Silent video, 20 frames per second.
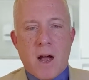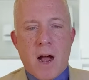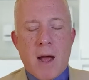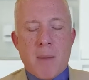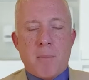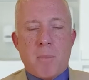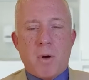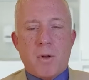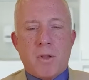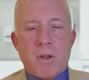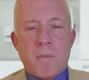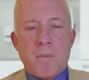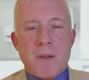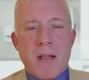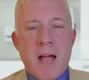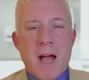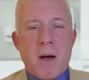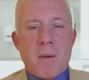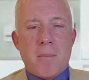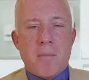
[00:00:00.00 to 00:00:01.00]
I put them
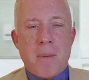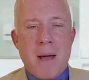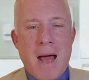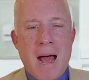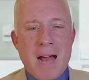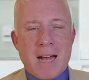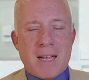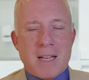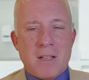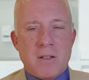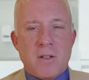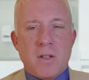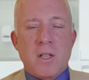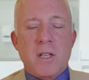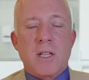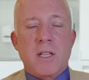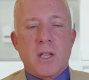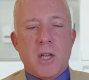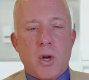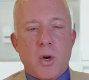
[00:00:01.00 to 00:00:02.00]
now back into
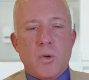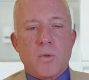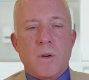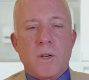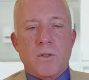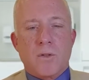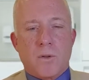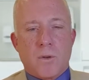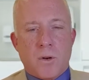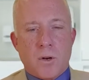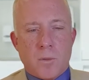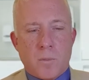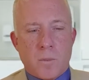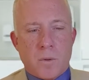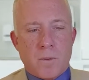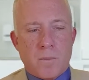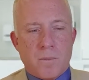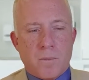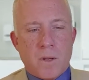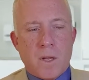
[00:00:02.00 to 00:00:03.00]
the low-risk group,
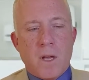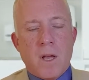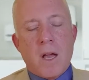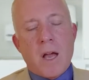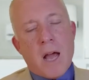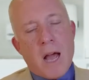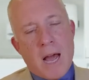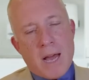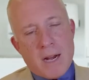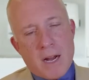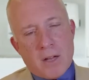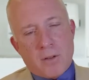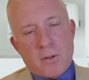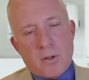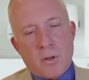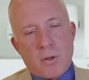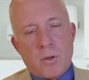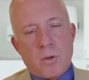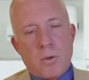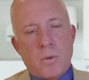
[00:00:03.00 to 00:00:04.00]
and I'll
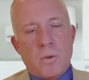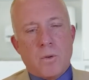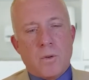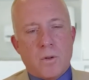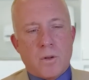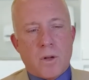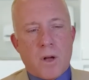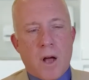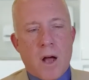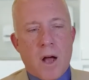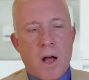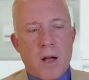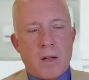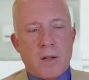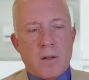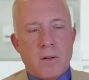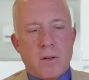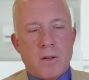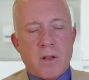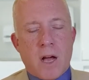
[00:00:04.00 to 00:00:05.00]
do uh,
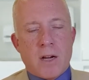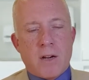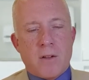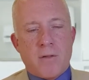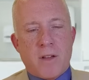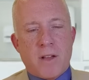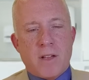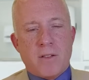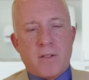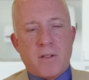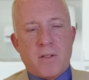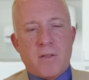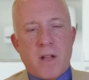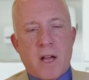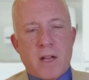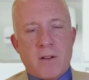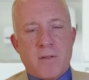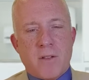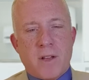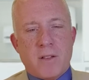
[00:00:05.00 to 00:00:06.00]
non-invasive,
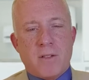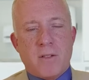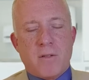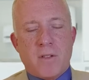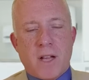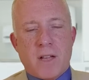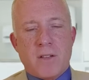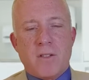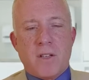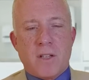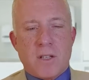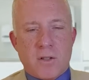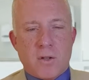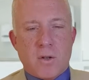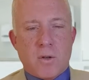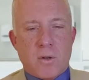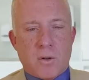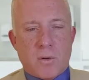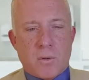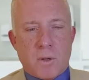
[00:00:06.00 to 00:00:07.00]
non-invasive testing in
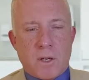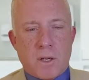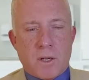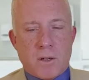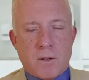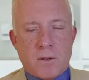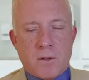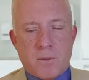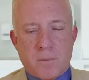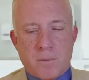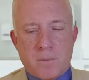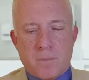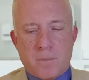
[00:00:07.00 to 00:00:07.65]
two to three years.